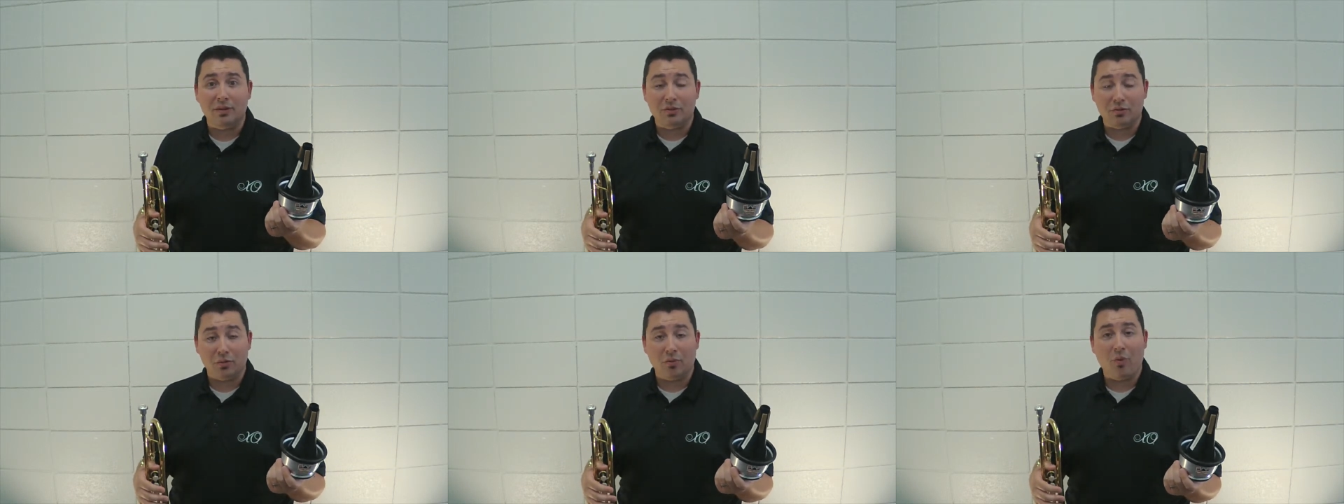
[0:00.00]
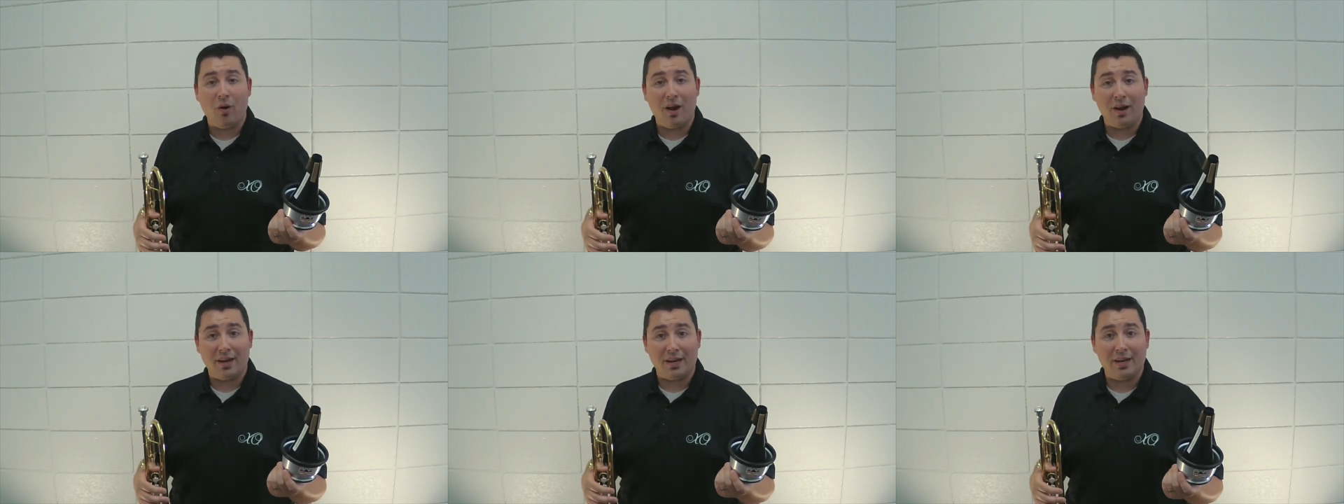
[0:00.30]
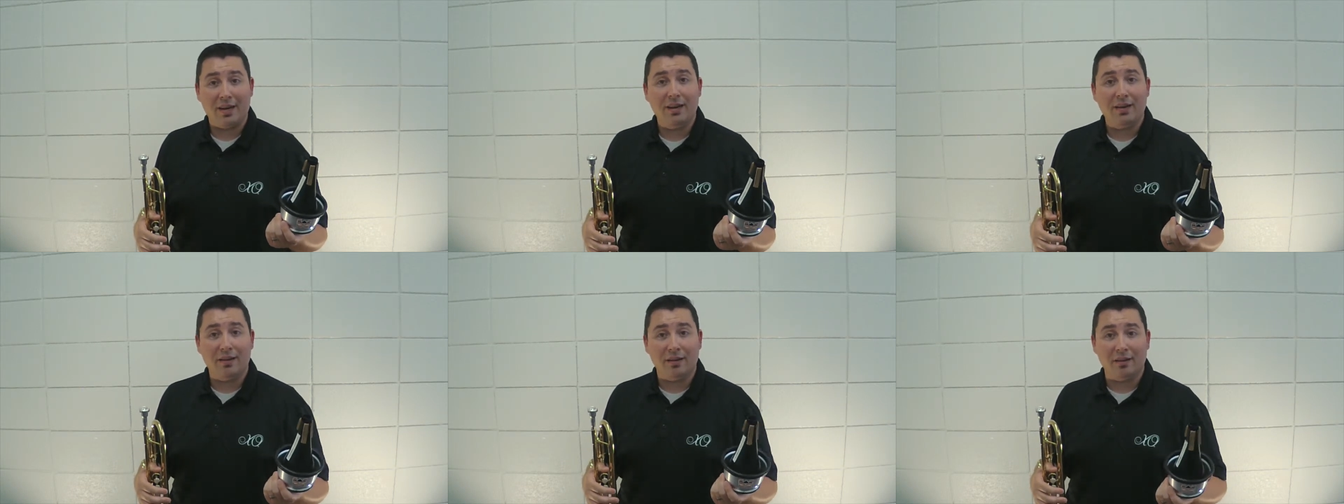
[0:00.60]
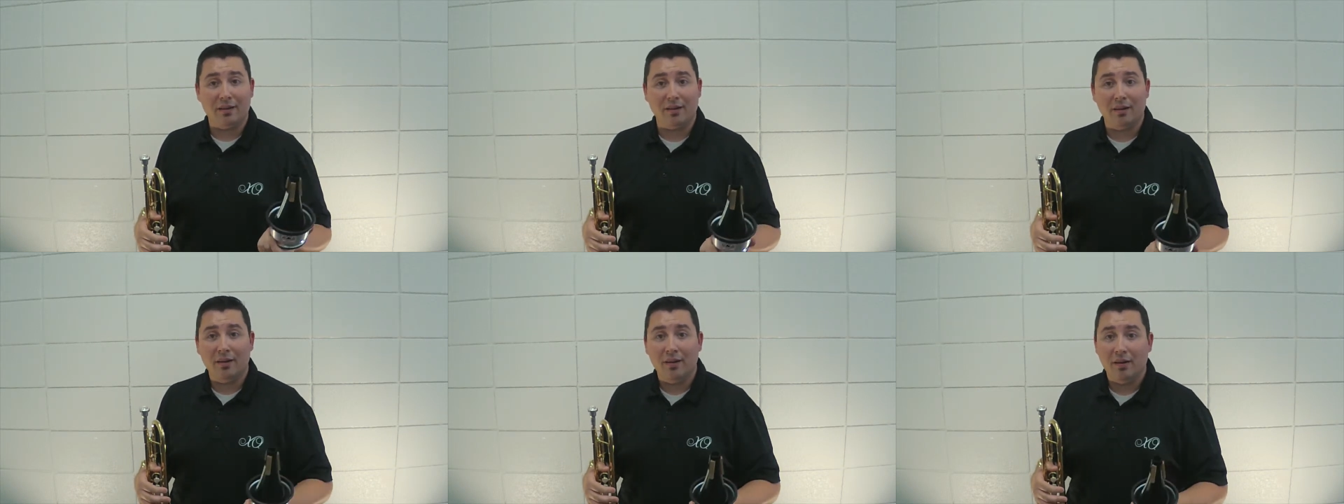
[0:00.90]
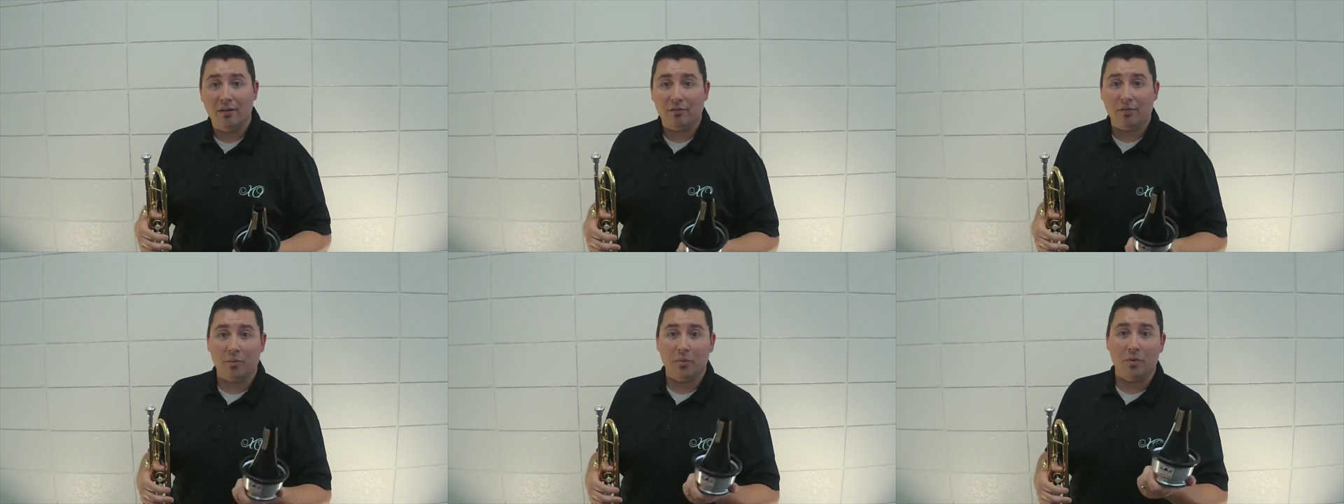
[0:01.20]
you'll want to hear
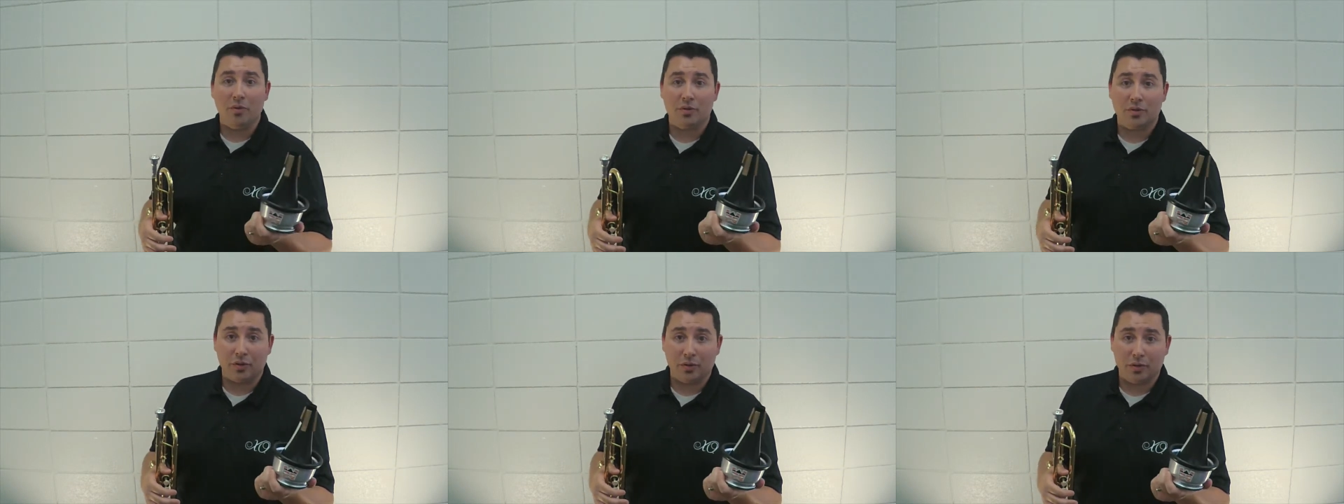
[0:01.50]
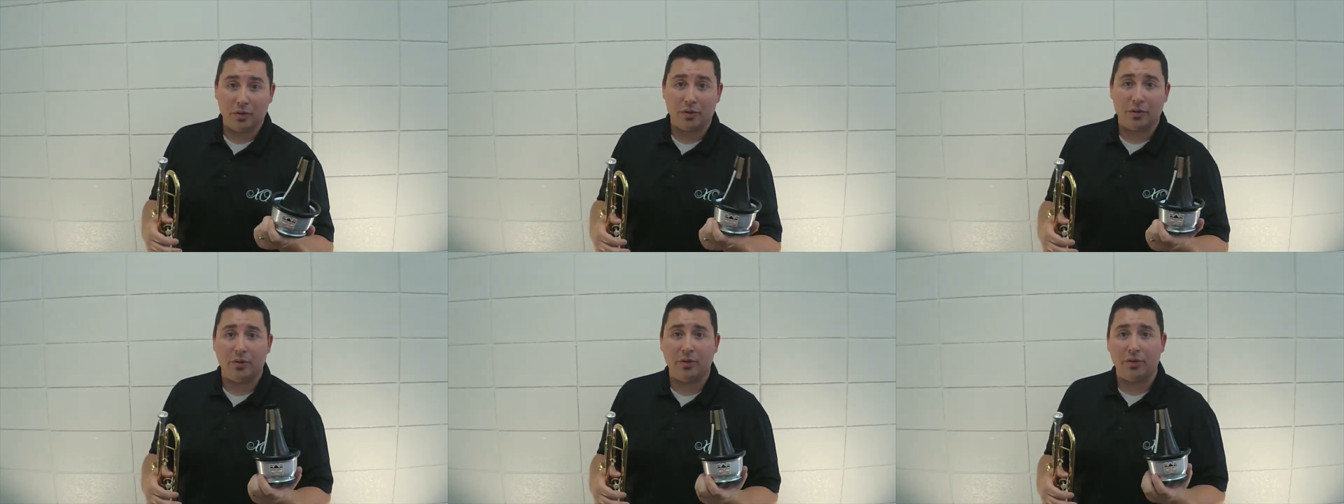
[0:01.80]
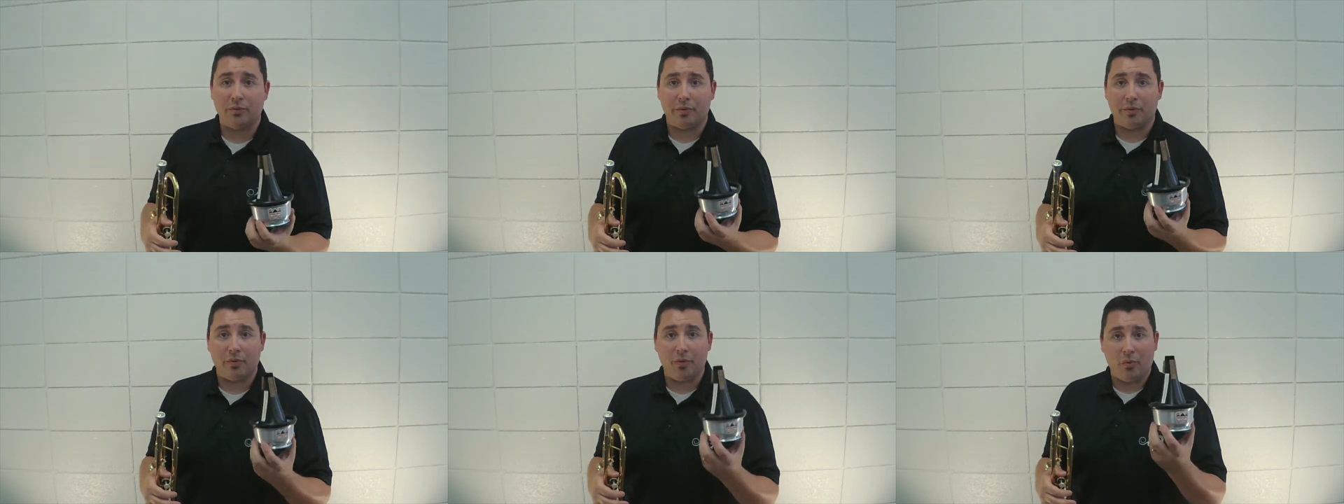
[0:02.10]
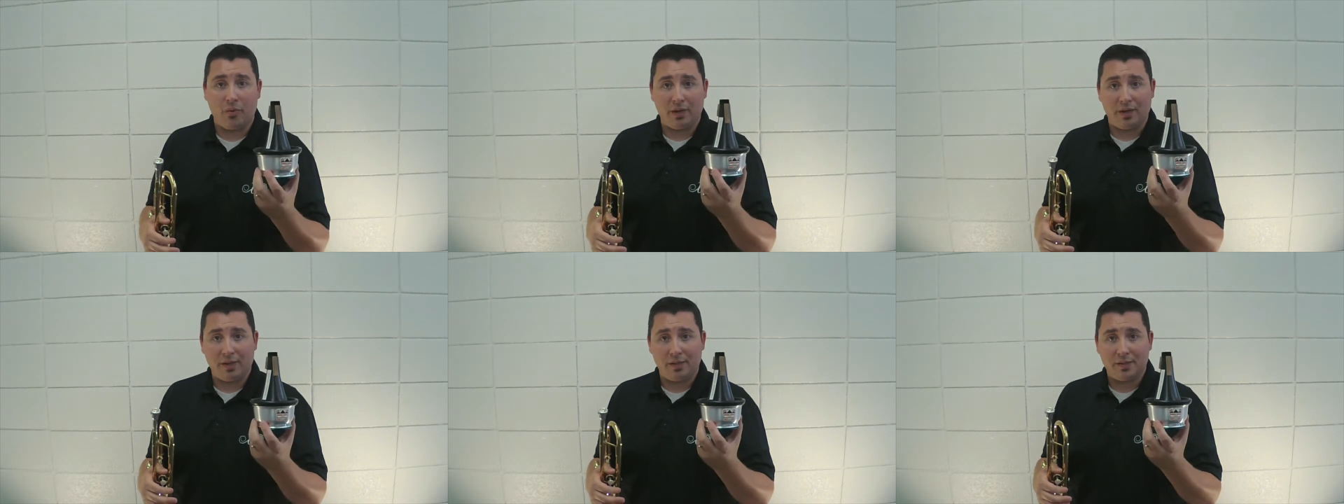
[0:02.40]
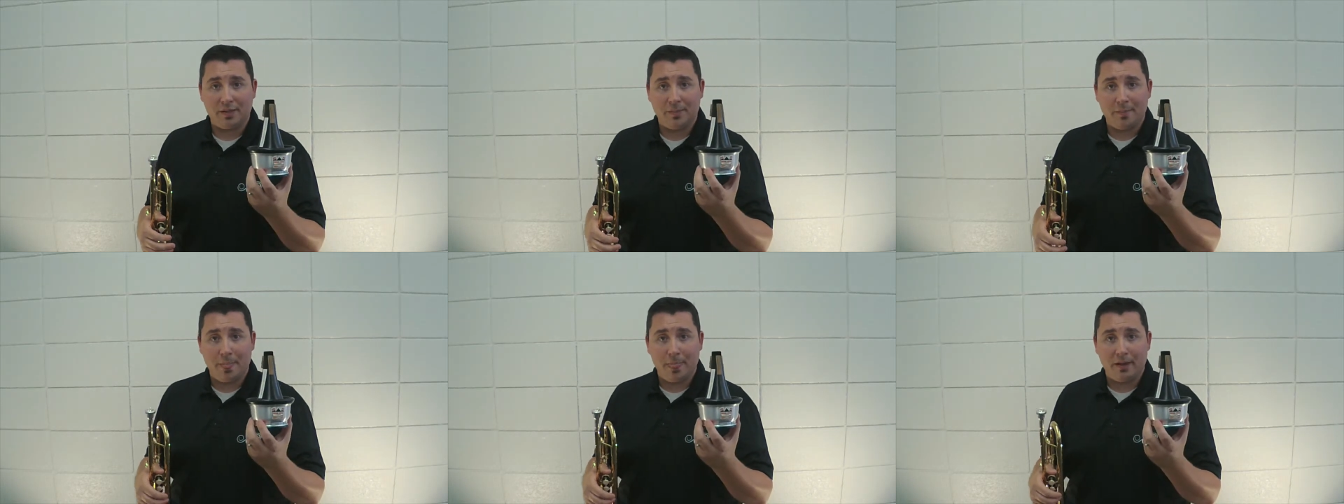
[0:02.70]
from those early
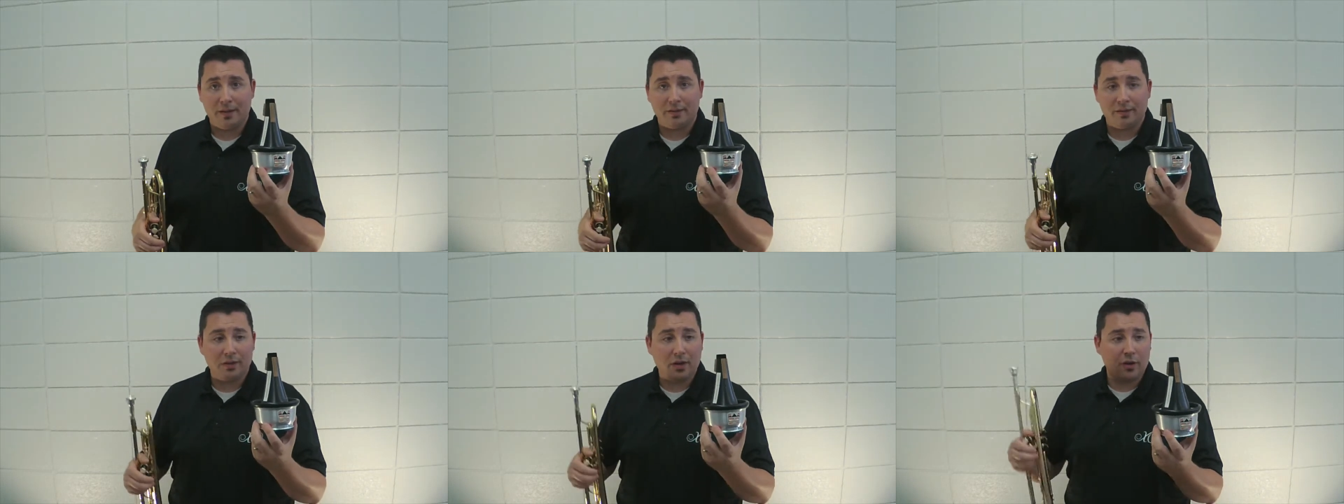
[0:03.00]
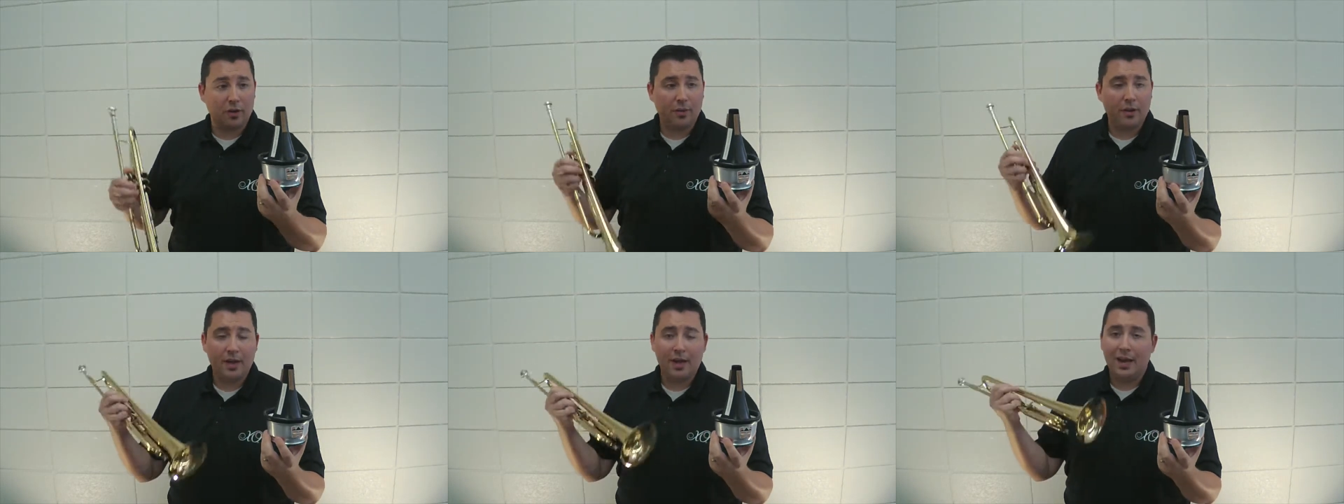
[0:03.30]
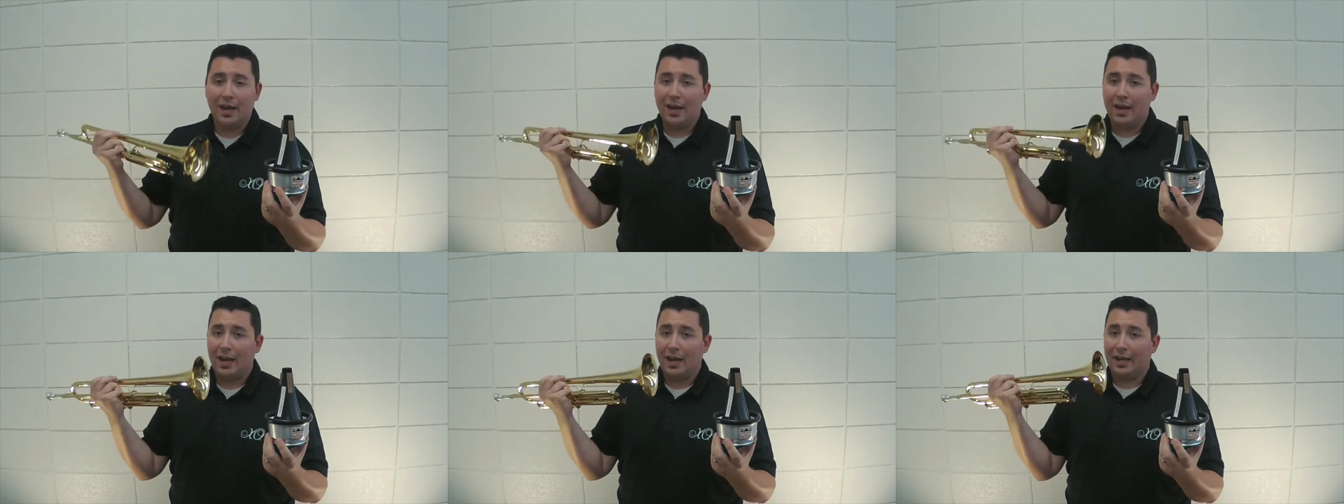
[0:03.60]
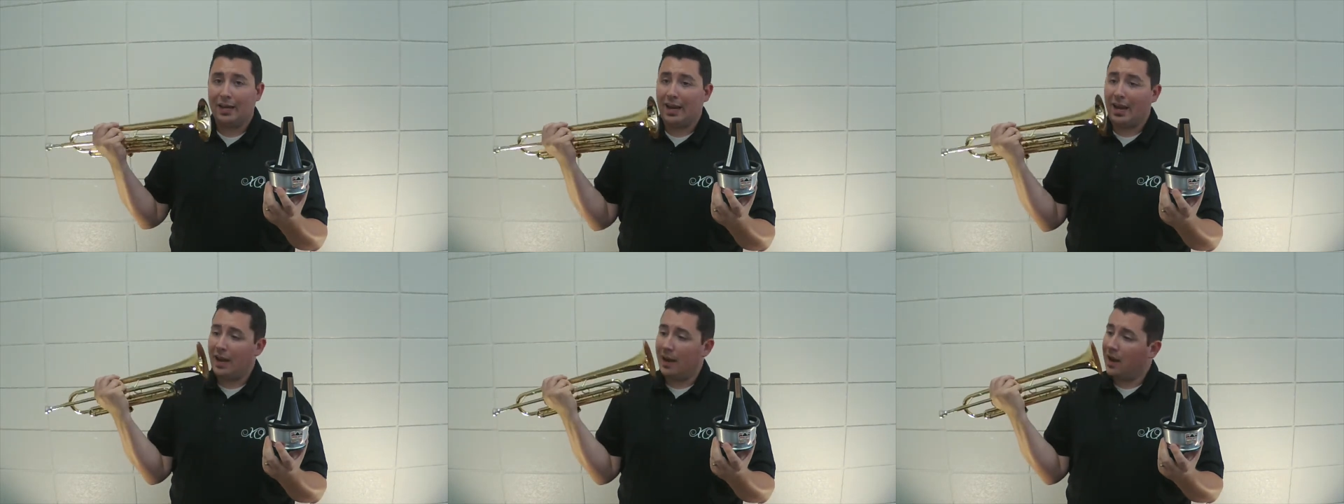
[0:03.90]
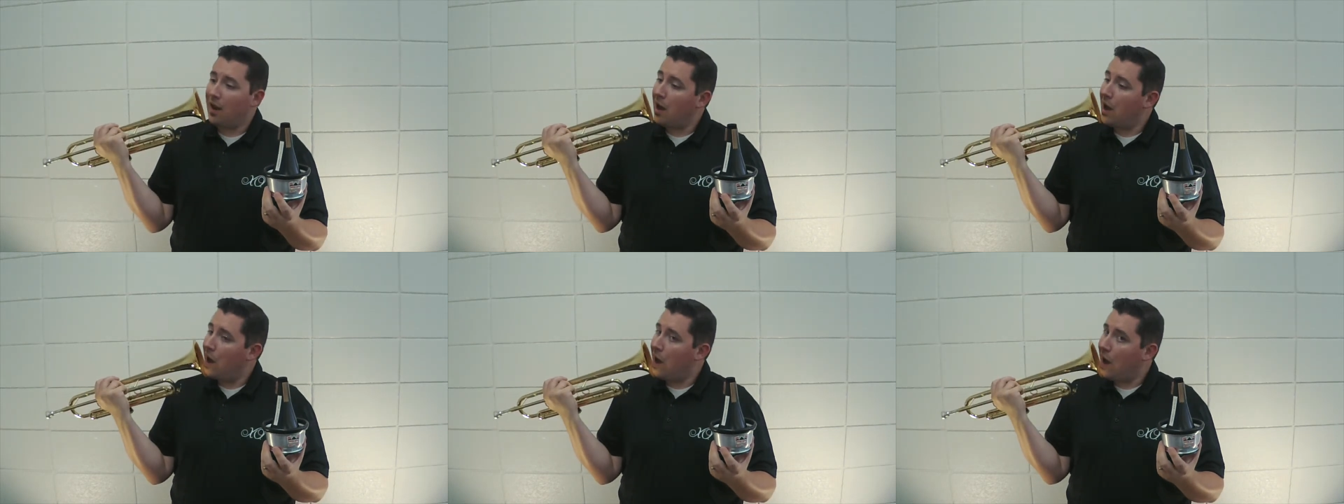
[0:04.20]
recordings. So
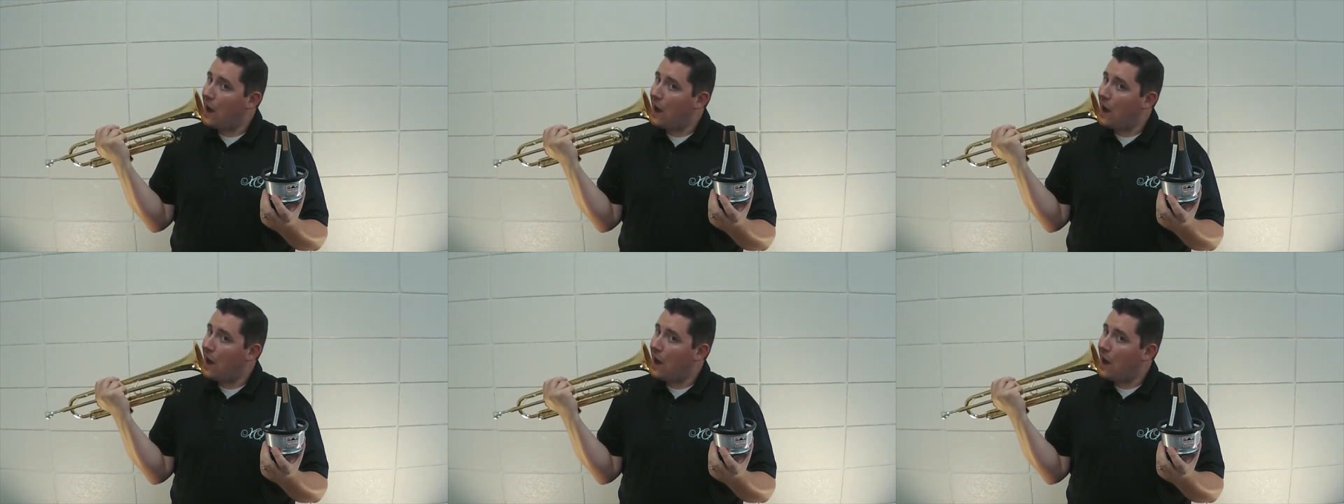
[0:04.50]
again,